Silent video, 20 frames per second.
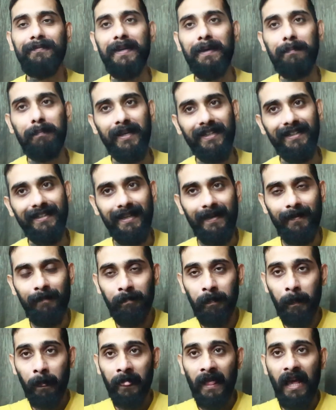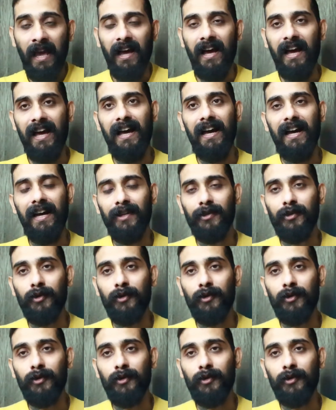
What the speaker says: Vape Adda.